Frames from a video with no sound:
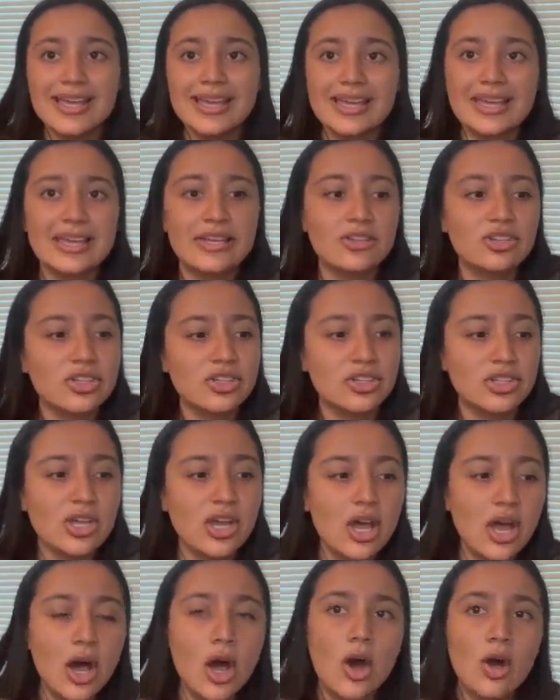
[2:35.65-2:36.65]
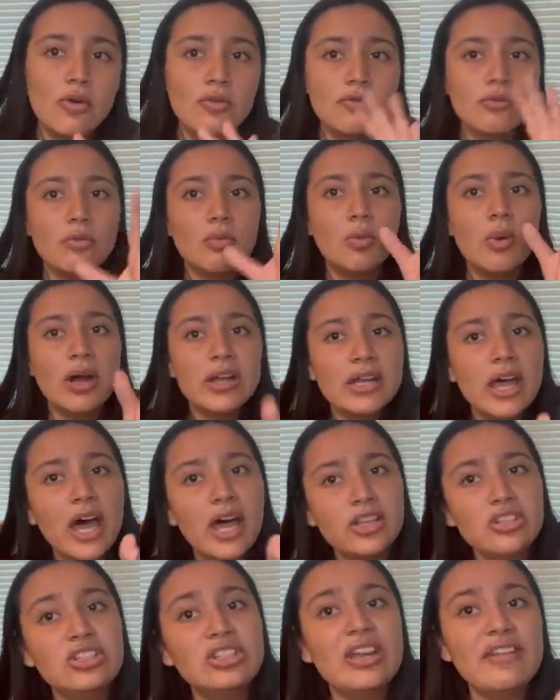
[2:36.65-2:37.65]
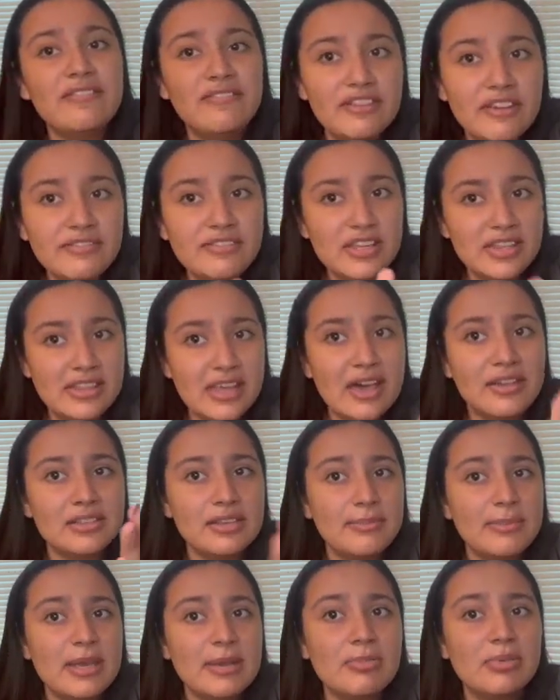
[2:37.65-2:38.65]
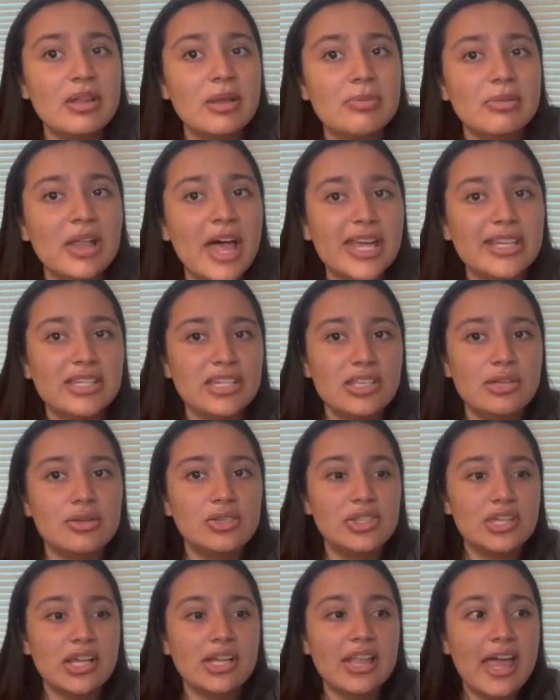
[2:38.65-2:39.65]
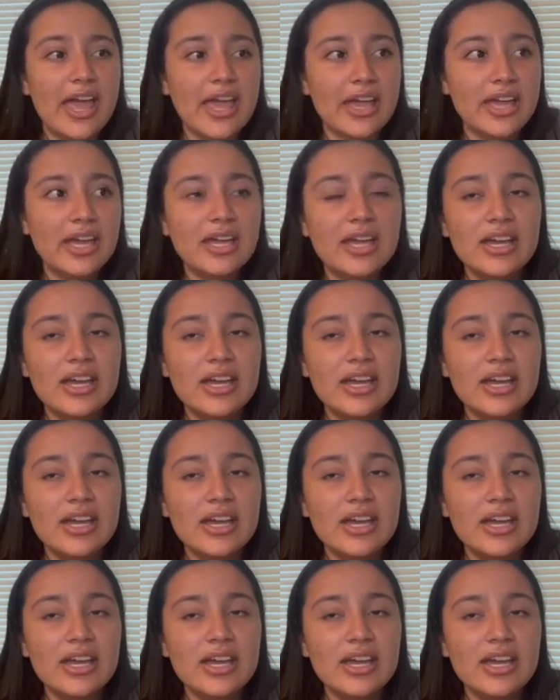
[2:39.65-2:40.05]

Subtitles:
and just 150,000 people applied to UCLA.